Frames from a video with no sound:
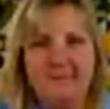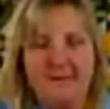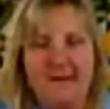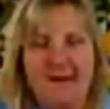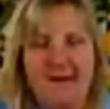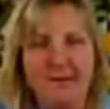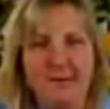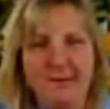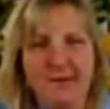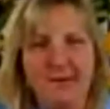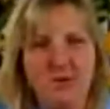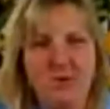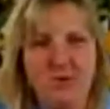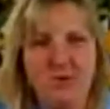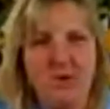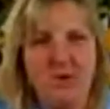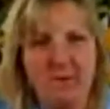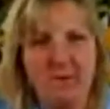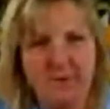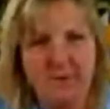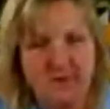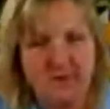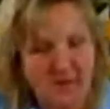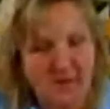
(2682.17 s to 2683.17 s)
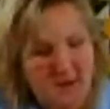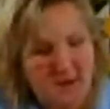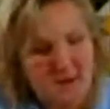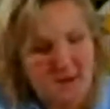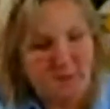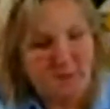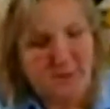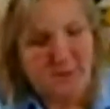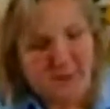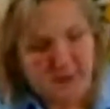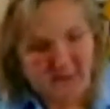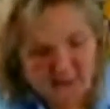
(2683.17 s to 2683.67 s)
How do I describe this?
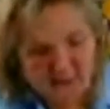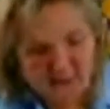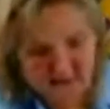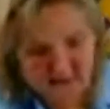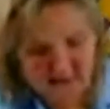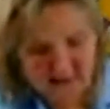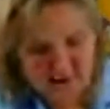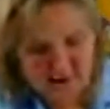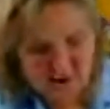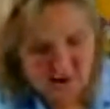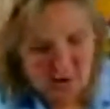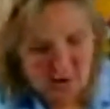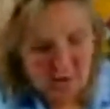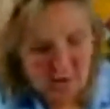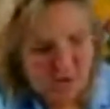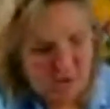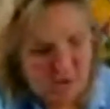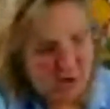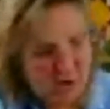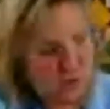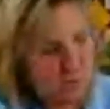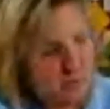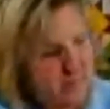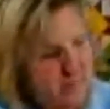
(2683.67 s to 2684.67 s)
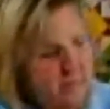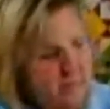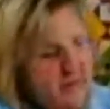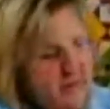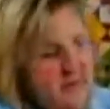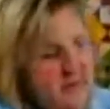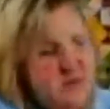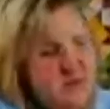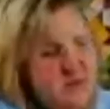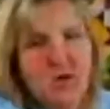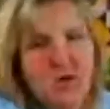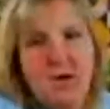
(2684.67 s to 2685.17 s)
Because I sewed 2 of
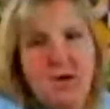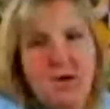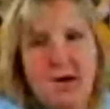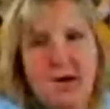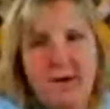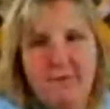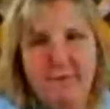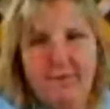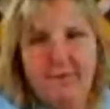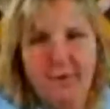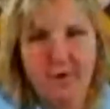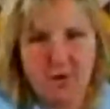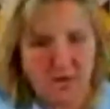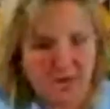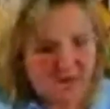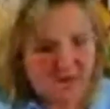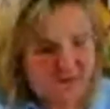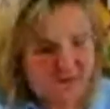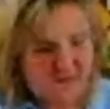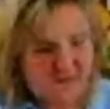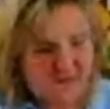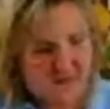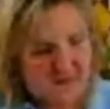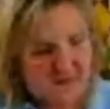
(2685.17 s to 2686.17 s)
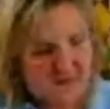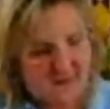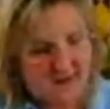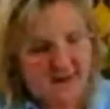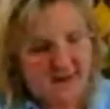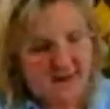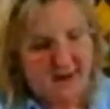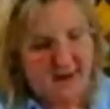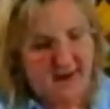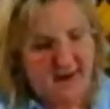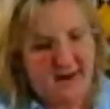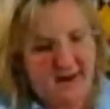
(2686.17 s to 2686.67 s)
these on first
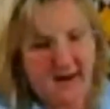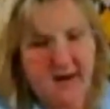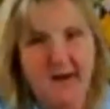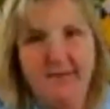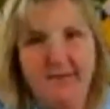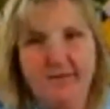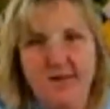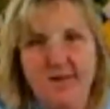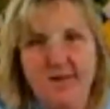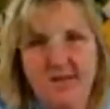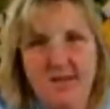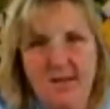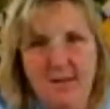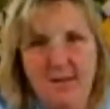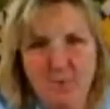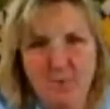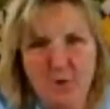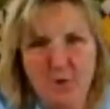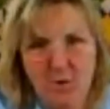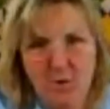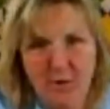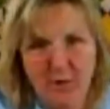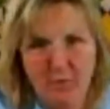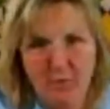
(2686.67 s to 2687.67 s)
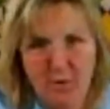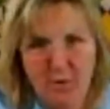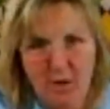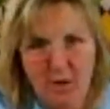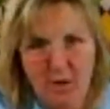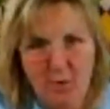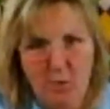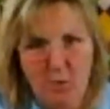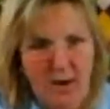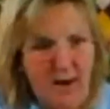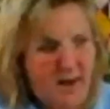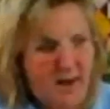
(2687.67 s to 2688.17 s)
and I got the seams going the
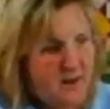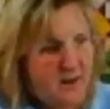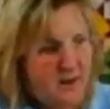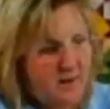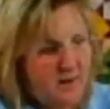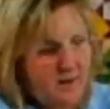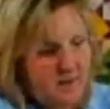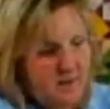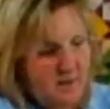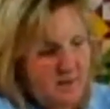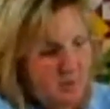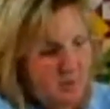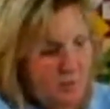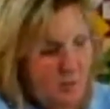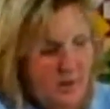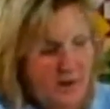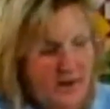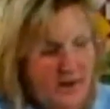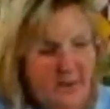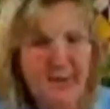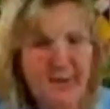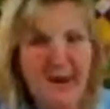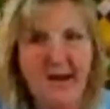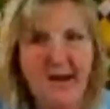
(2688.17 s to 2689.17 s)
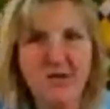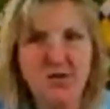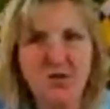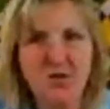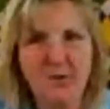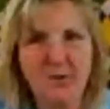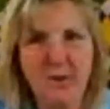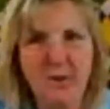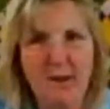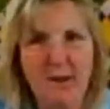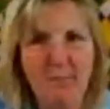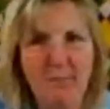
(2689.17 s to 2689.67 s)
wrong way, when I matched
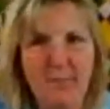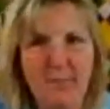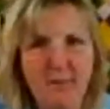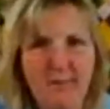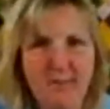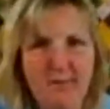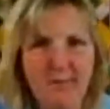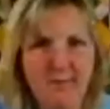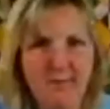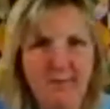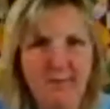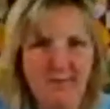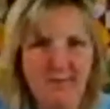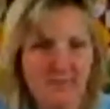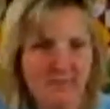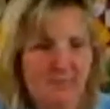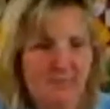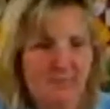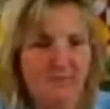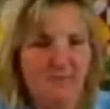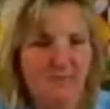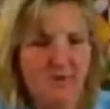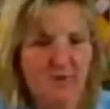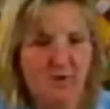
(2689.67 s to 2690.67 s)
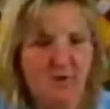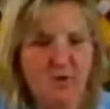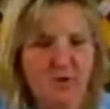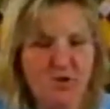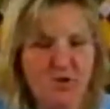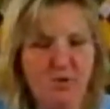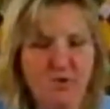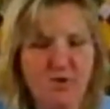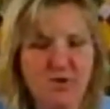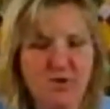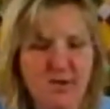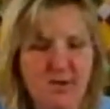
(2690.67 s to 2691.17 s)
them up, there are
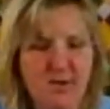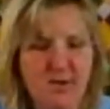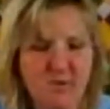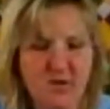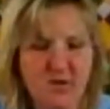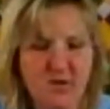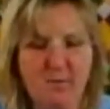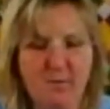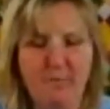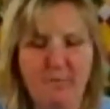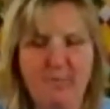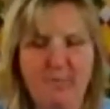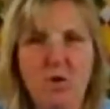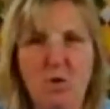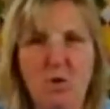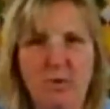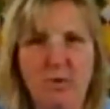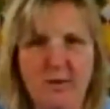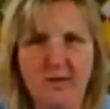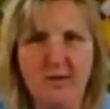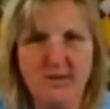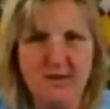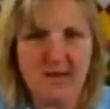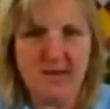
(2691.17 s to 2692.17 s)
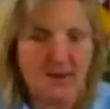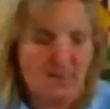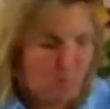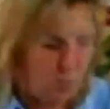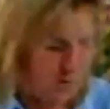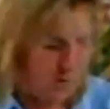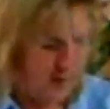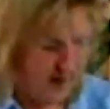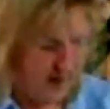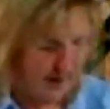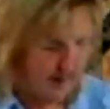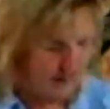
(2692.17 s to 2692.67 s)
2 seams that are going the same
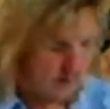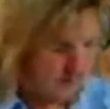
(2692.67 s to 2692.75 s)
way.